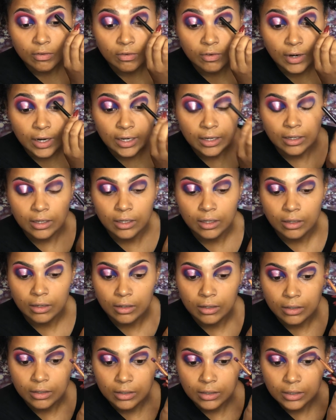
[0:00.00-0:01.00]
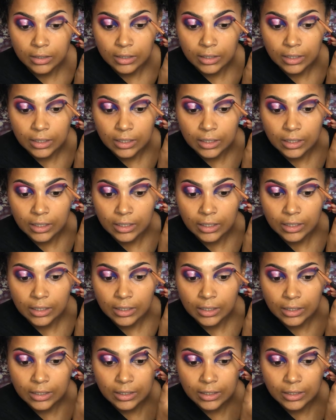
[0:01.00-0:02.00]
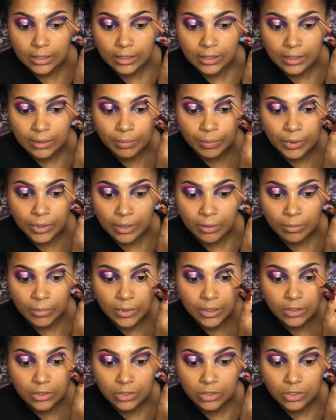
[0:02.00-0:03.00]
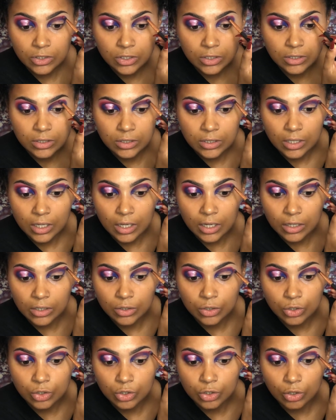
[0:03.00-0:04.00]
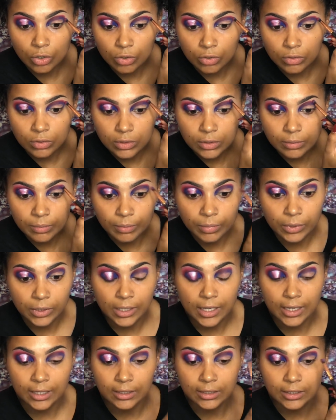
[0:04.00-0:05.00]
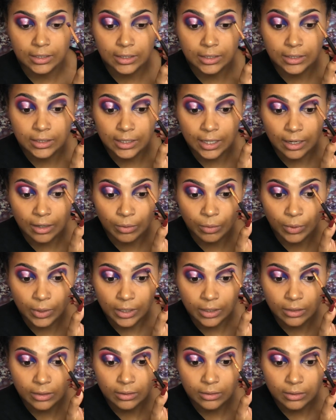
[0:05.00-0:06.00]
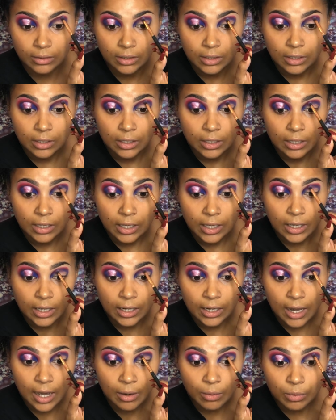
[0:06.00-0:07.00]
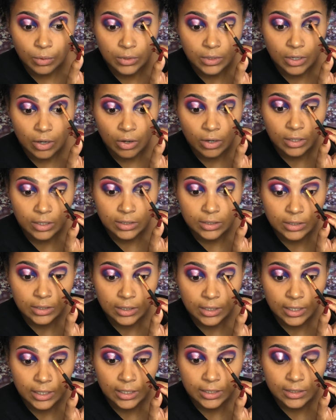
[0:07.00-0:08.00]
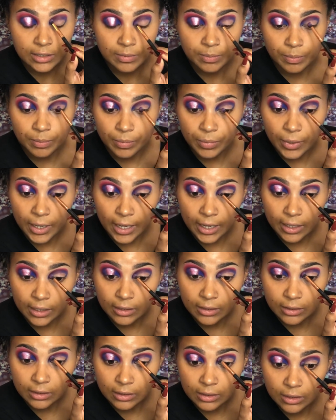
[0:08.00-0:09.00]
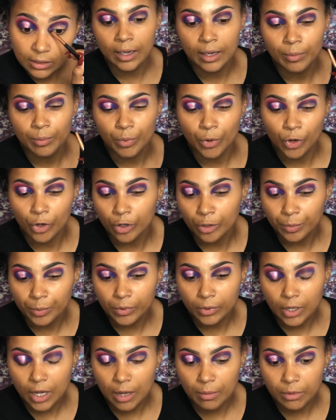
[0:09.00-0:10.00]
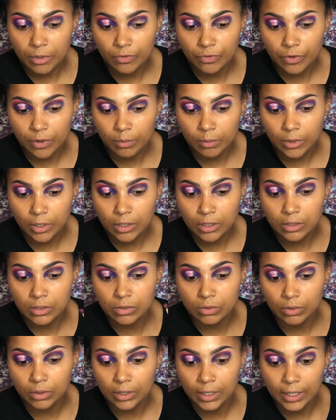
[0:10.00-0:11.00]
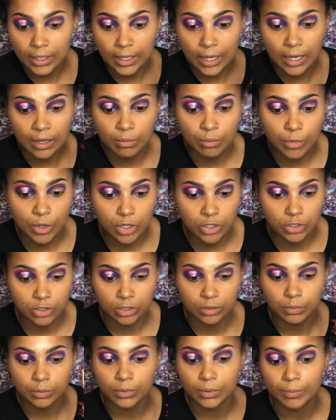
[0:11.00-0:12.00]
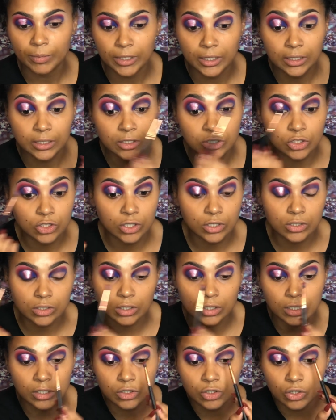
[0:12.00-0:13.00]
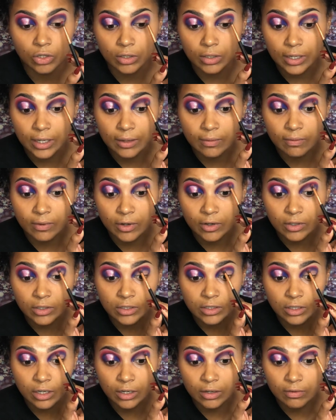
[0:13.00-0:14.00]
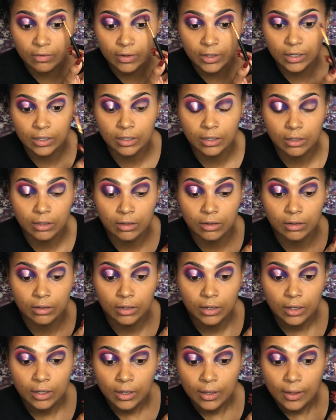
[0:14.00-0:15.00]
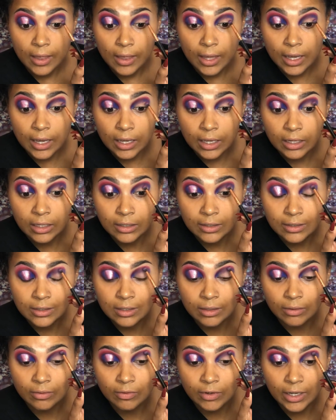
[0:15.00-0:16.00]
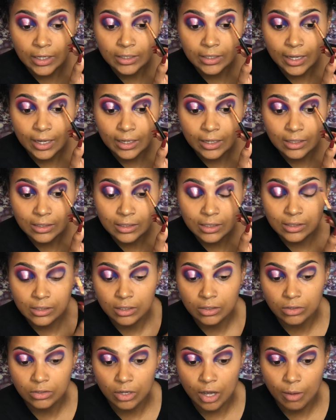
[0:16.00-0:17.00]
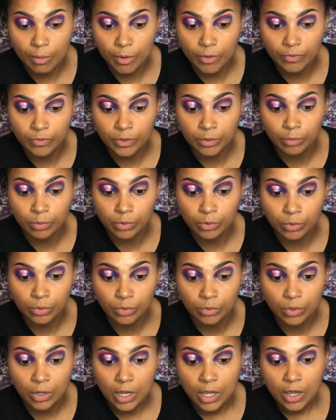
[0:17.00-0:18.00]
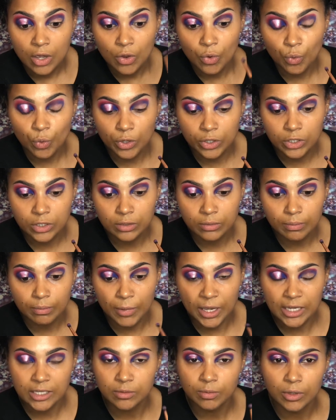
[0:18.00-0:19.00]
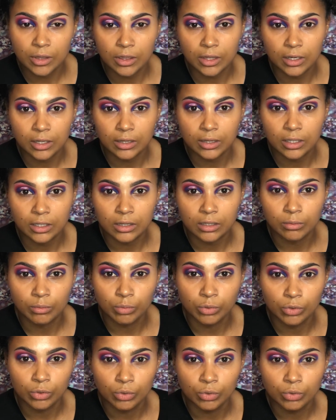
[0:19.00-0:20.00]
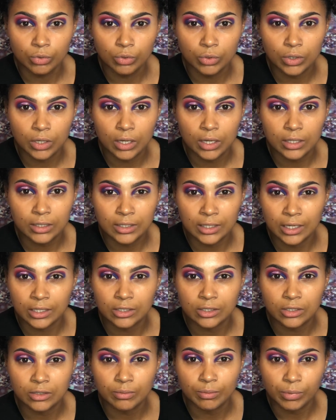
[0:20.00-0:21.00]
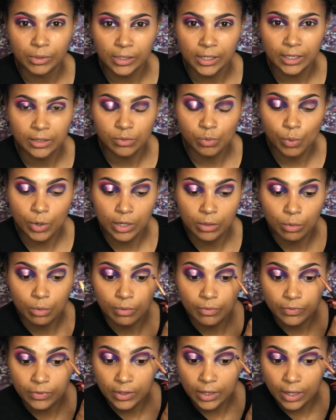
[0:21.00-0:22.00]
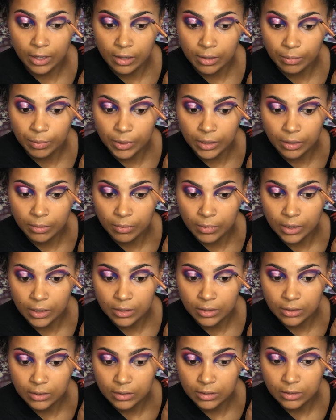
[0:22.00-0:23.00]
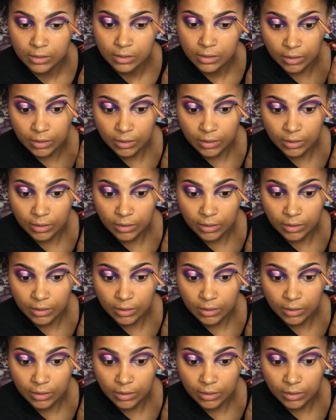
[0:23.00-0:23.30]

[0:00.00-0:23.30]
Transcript: right here, the pigments just don't blend that well, and I would honestly expect a purple coming from this, or like a mixture, but it's just gonna turn like very dark right here, and the red kind of sits on top of the blue, which makes me think that the blue doesn't blend well with the other pigments,